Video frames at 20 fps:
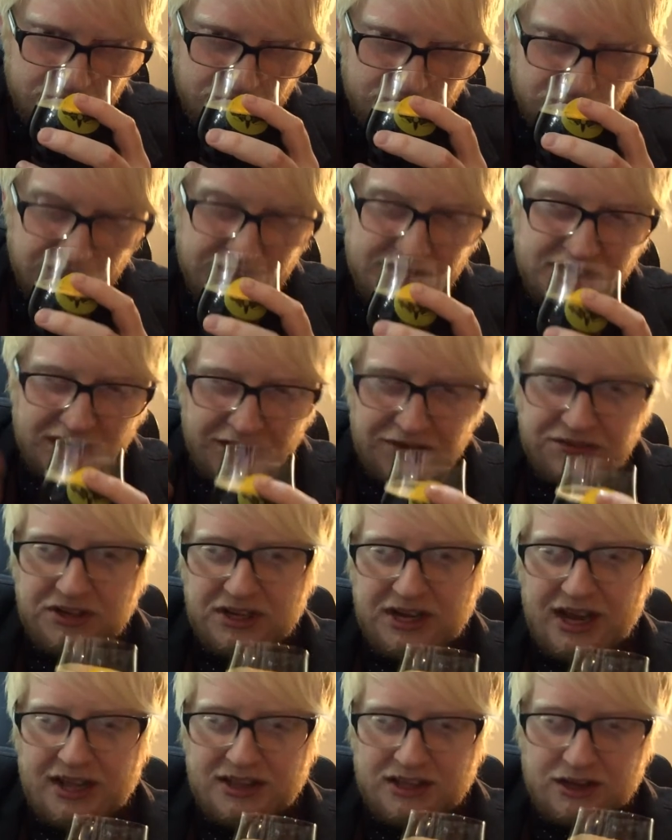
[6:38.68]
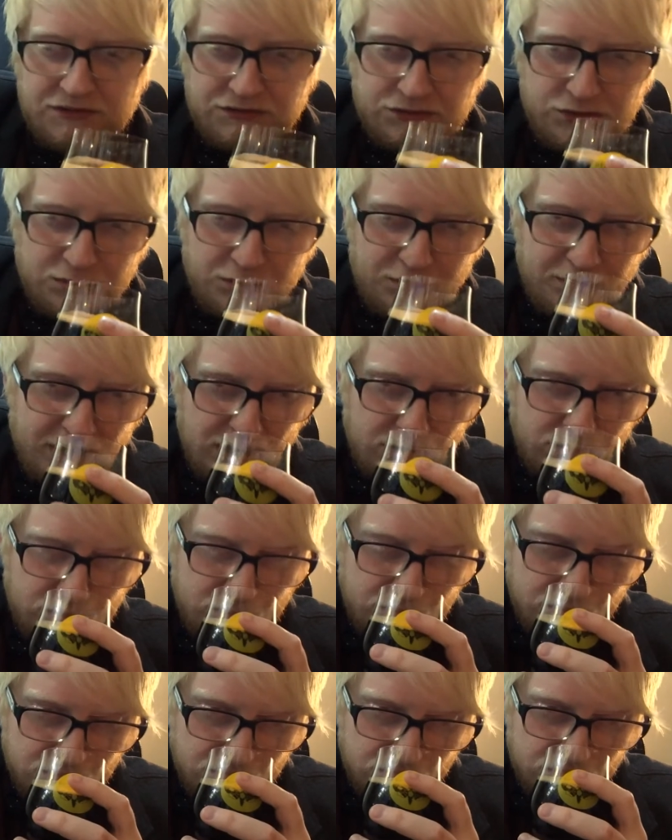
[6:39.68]
So you definitely get that from the barrel.
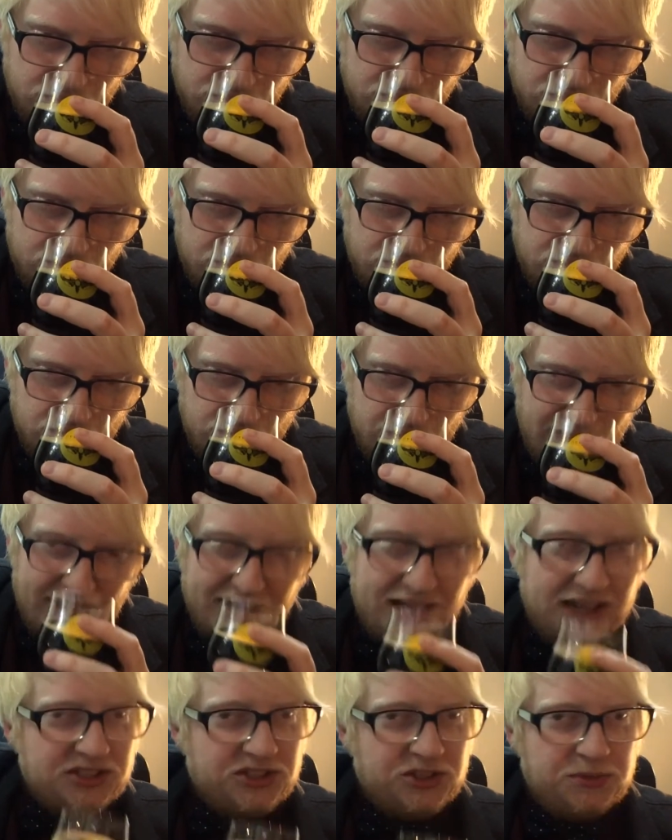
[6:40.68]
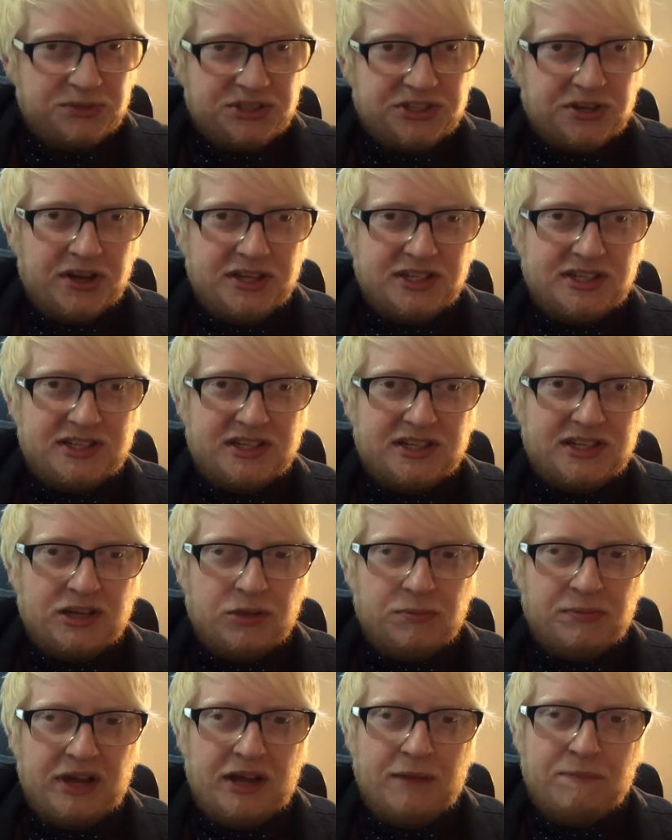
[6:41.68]
It has subsided a
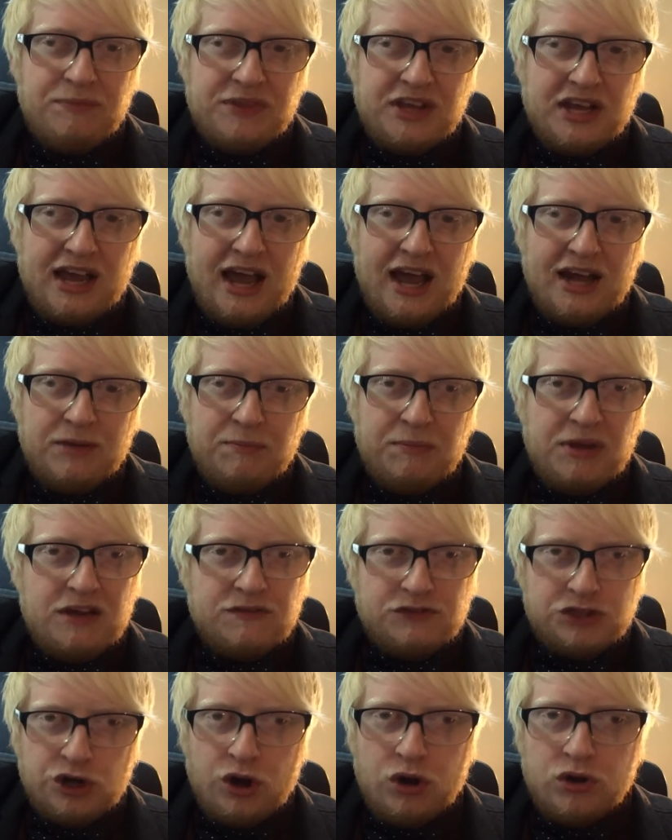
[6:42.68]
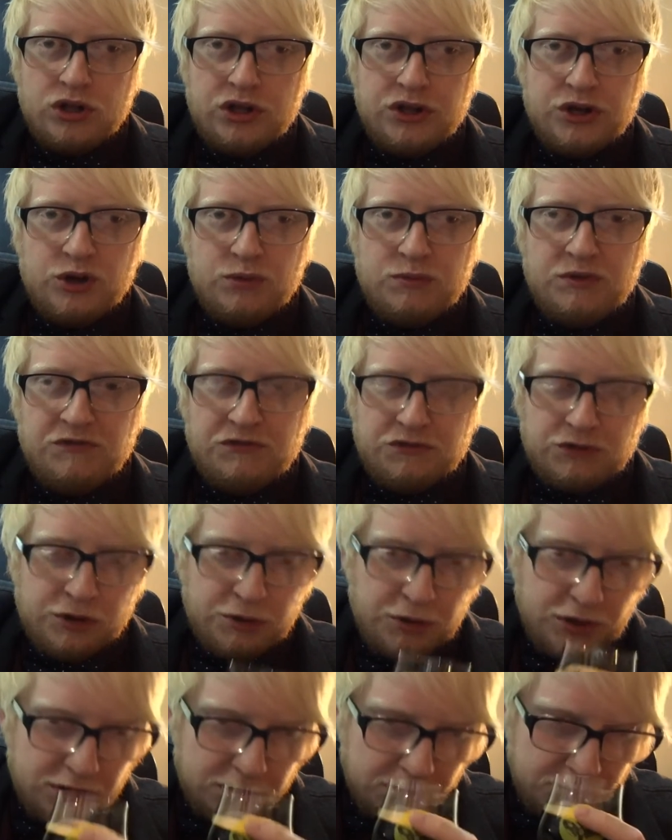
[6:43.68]
little bit. You're getting a bit of chocolate coming
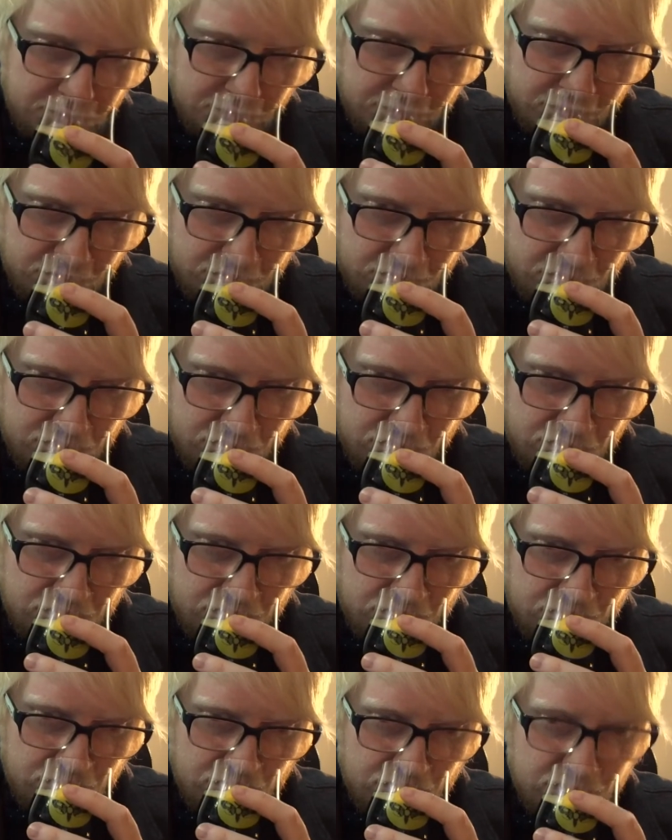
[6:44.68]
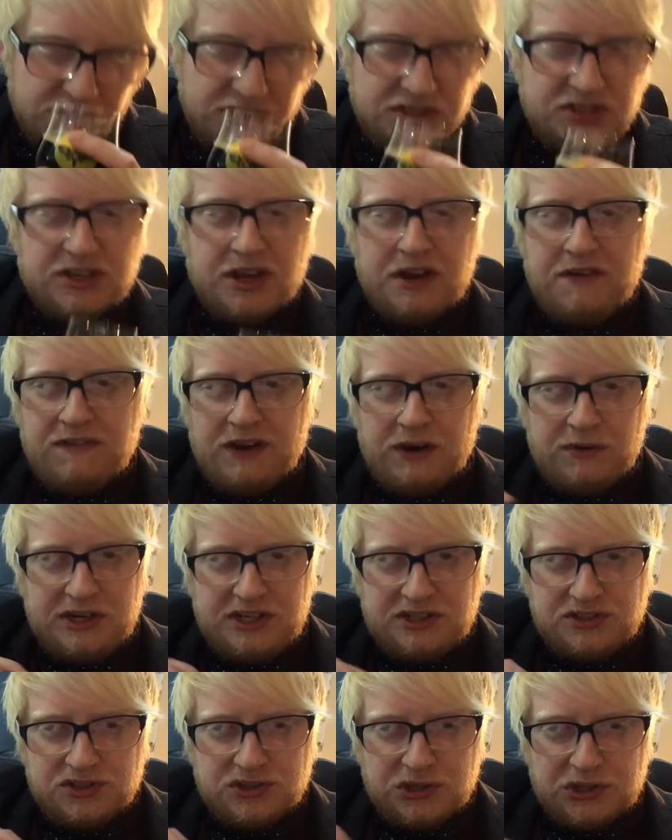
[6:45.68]
through. There's like a very
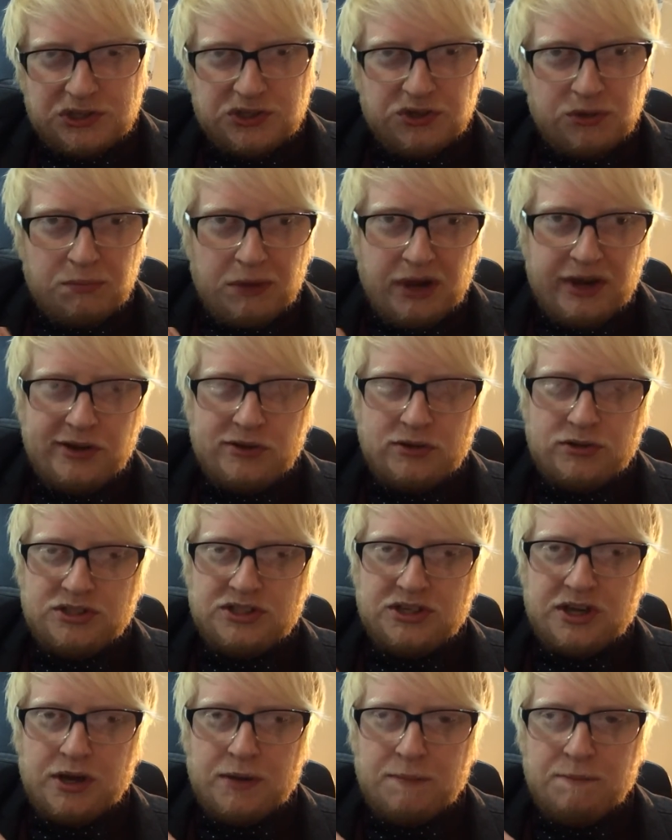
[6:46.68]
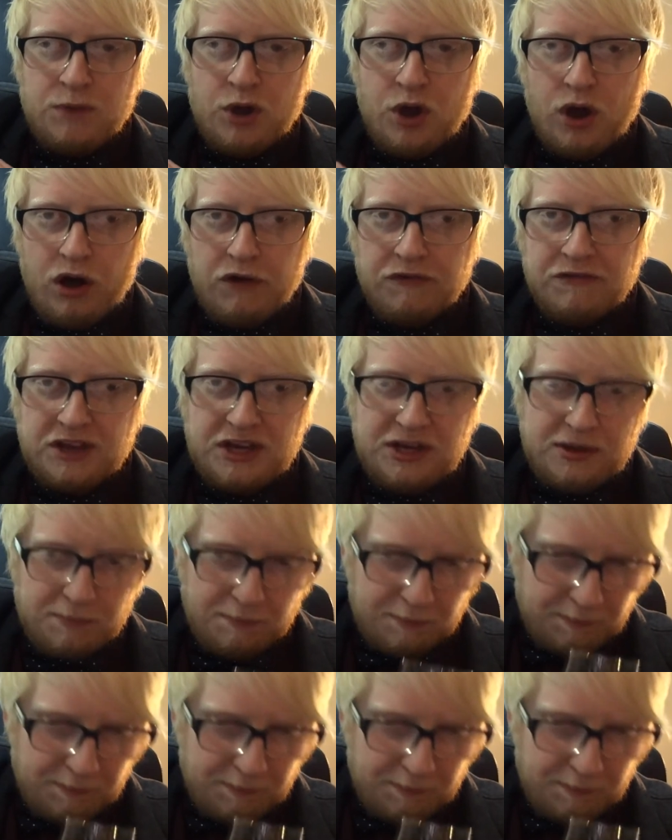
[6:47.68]
subtle, mild um, coffee.